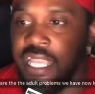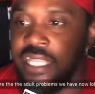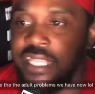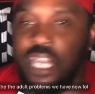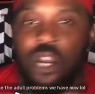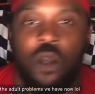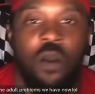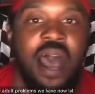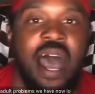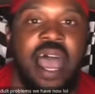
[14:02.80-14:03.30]
They
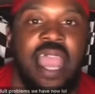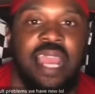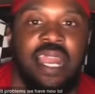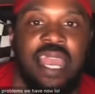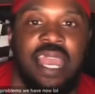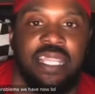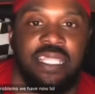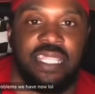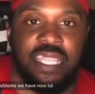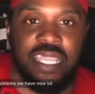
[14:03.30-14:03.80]
don't
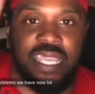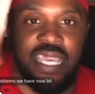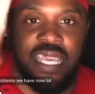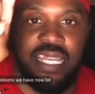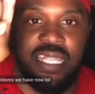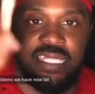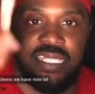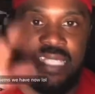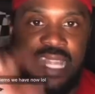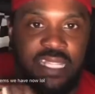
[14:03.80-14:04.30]
highlight the
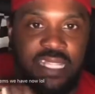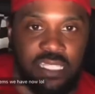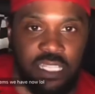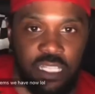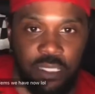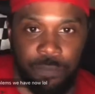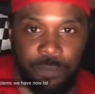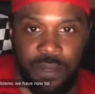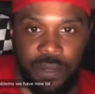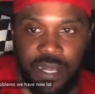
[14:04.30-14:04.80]
healings that
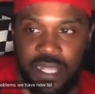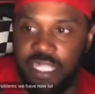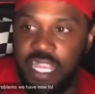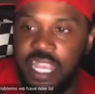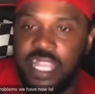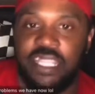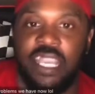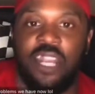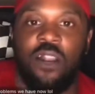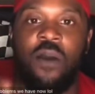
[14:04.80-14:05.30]
took place.
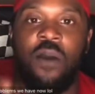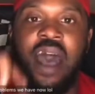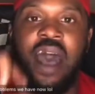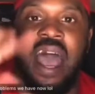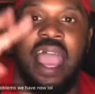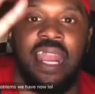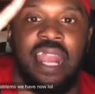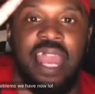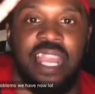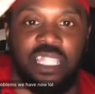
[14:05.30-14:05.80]
They don't
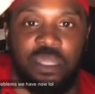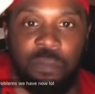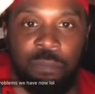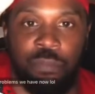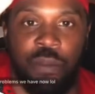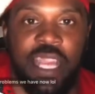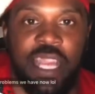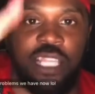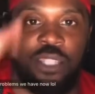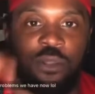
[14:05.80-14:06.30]
highlight the
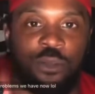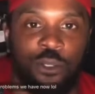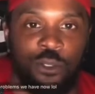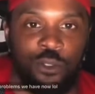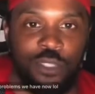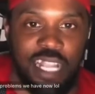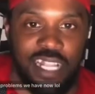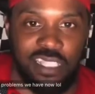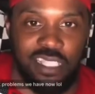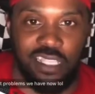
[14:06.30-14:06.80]
breakthroughs
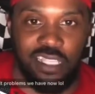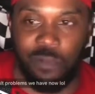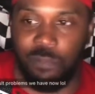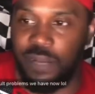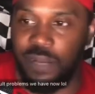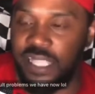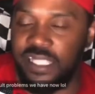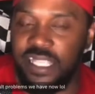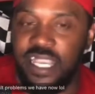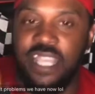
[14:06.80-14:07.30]
that took
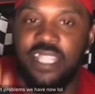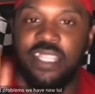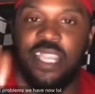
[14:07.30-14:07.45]
place.